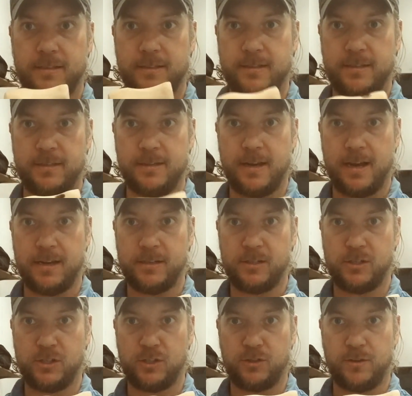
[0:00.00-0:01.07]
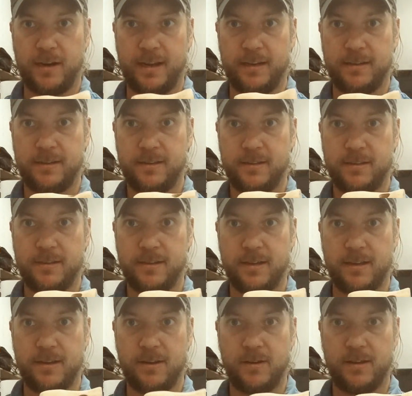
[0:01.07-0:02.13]
not straight.
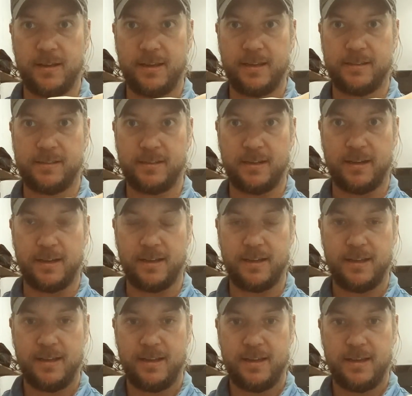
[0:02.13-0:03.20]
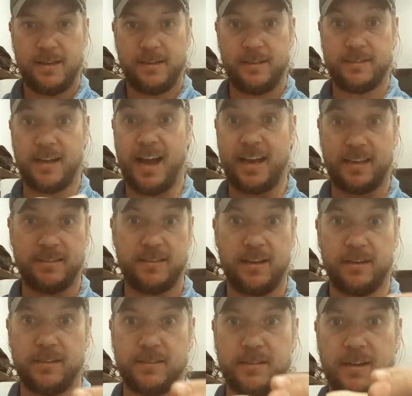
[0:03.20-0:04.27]
And at least I can
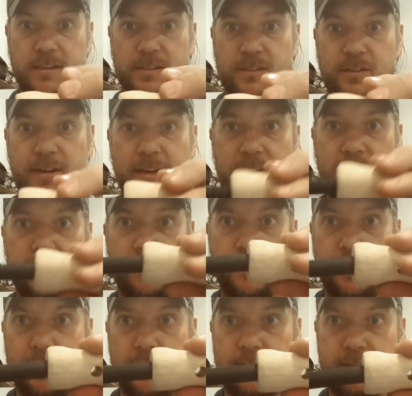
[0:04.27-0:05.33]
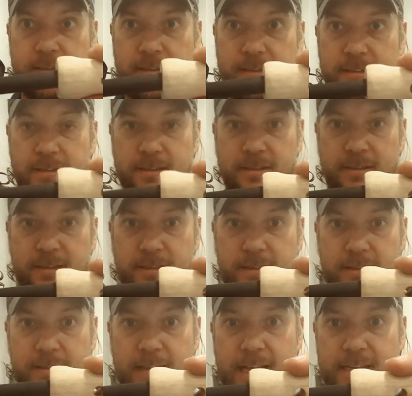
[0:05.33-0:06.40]
tell it's not straight. To me,
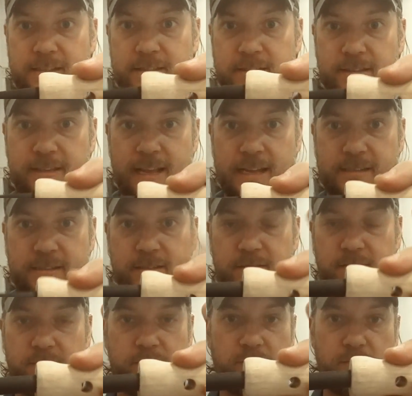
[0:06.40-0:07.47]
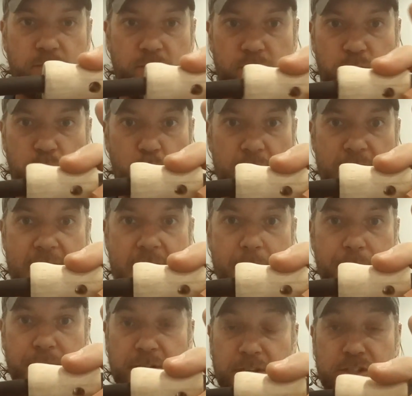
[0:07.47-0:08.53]
that's what
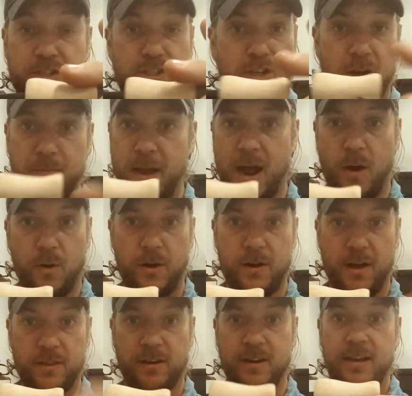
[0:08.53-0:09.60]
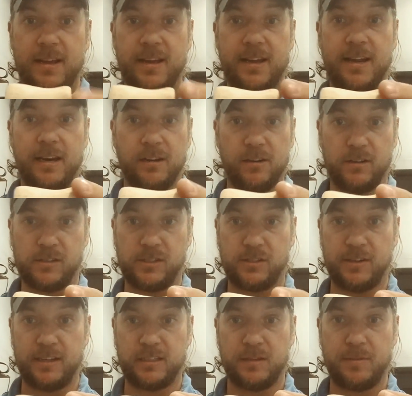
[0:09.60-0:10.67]
happened. Somehow or another, it looked
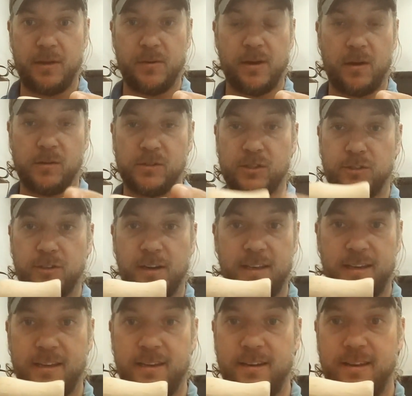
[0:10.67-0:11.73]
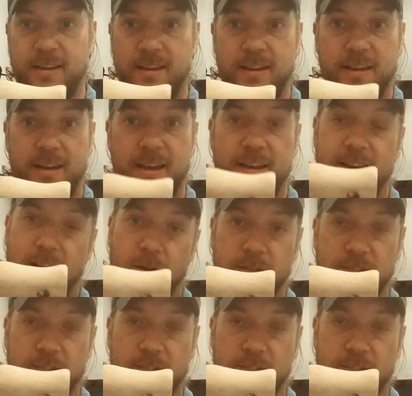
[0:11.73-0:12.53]
straight to me when I was drilling it, and now it's